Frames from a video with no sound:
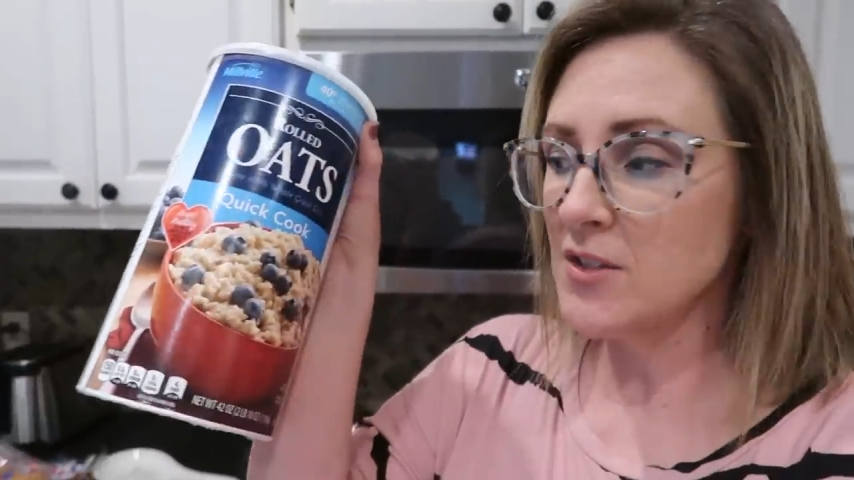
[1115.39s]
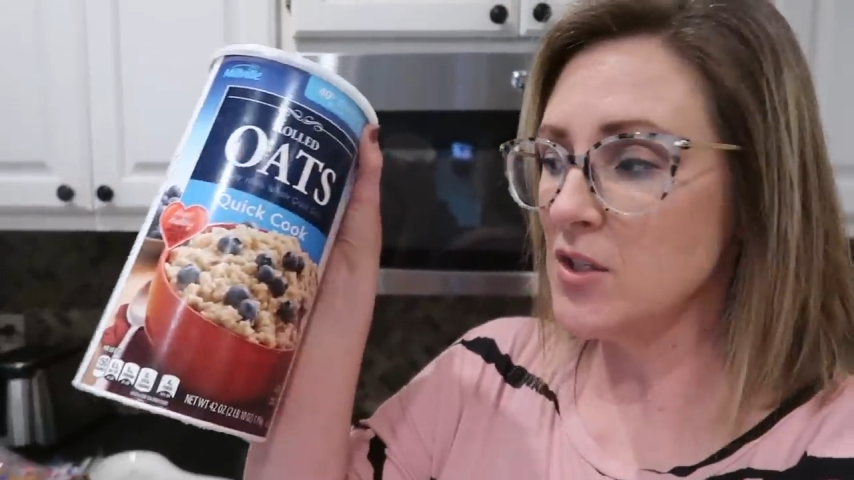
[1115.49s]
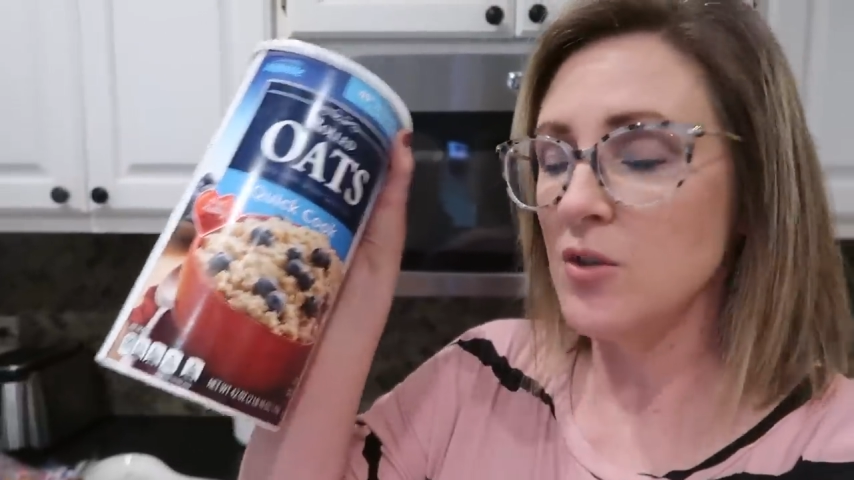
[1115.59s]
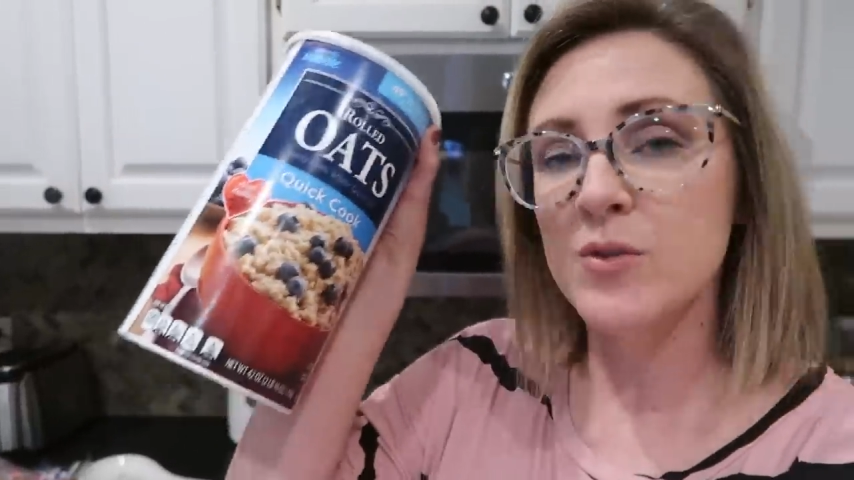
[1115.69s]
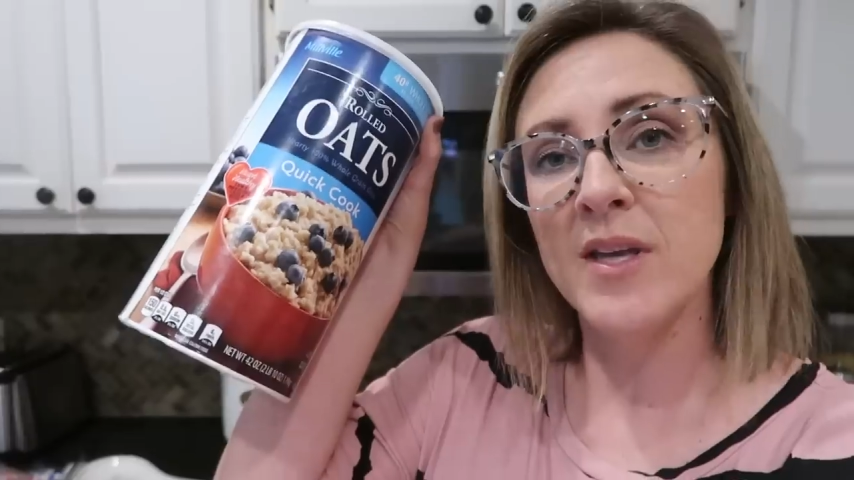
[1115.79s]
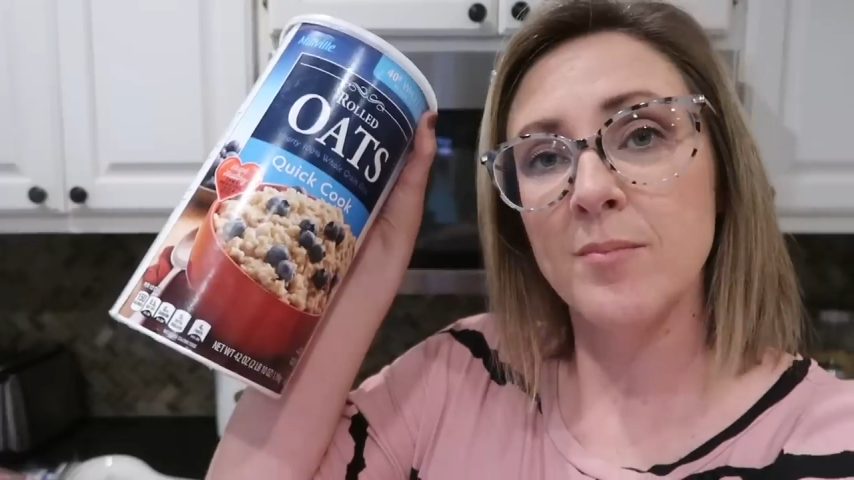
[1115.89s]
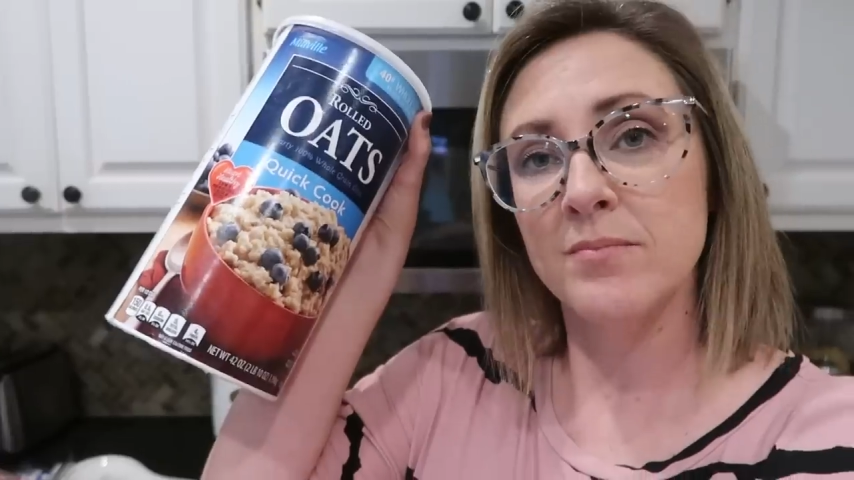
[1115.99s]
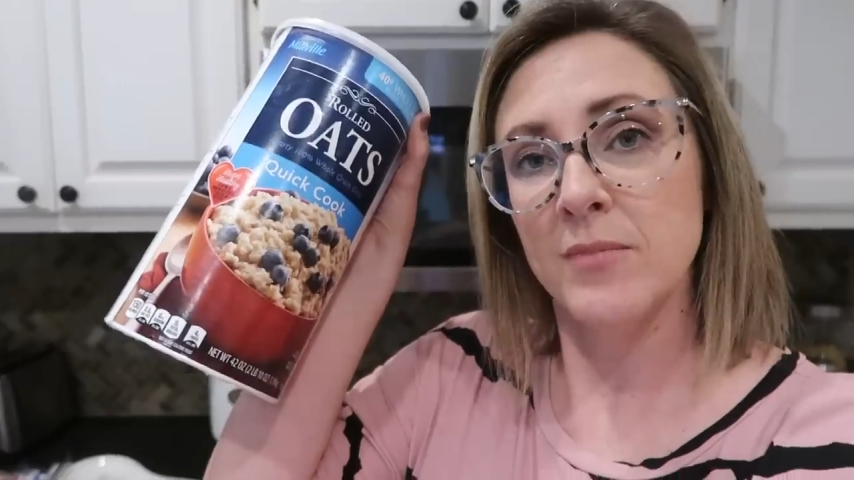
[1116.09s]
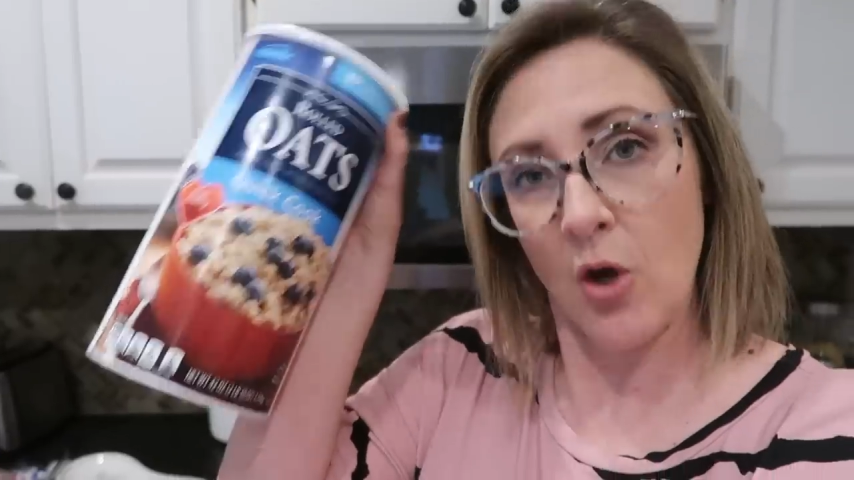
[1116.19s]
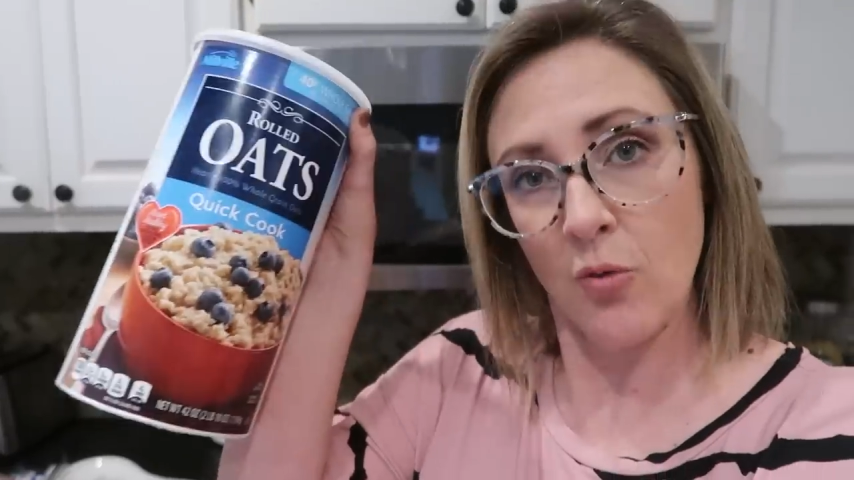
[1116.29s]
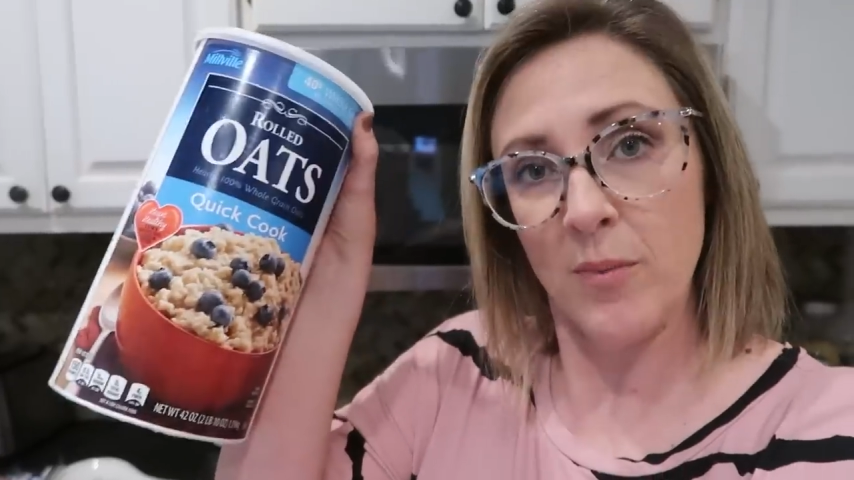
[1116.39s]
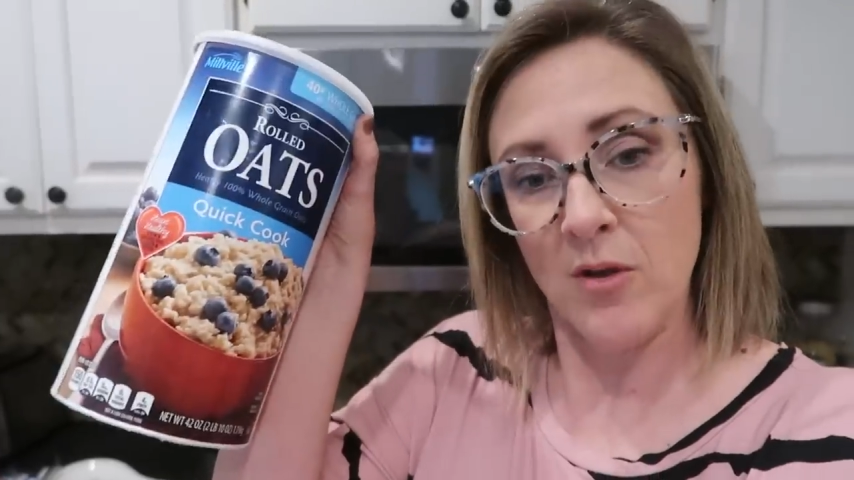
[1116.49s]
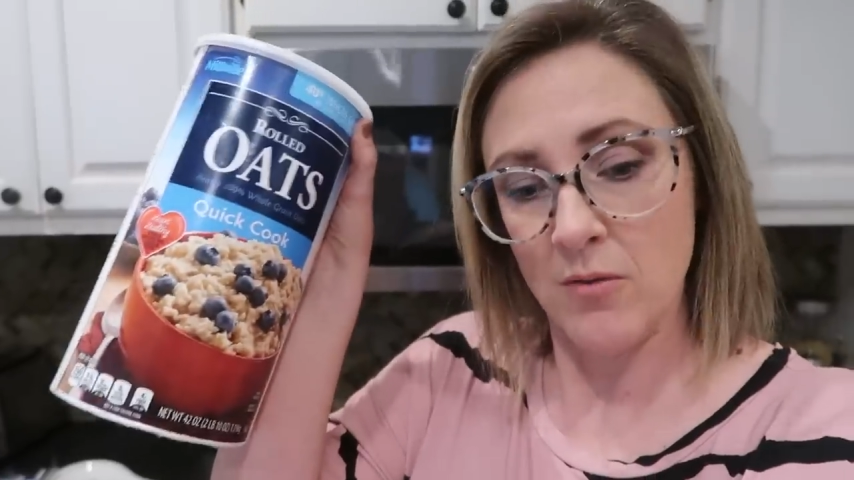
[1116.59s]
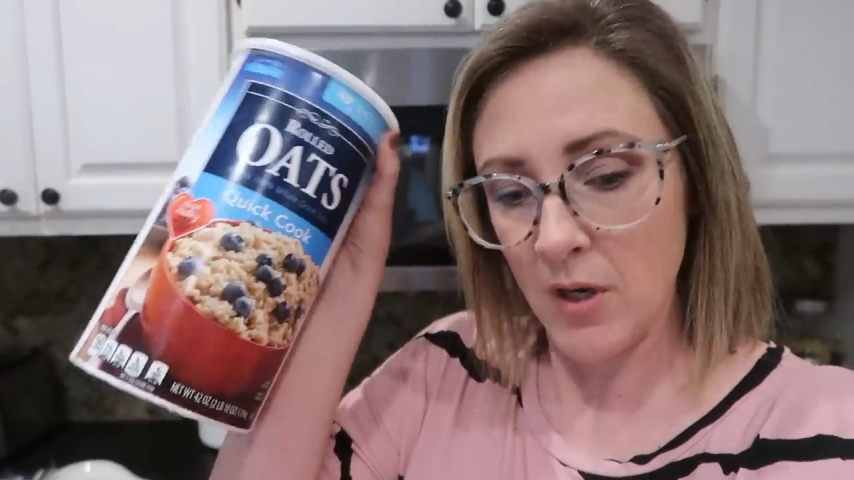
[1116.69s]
to use up oatmeal.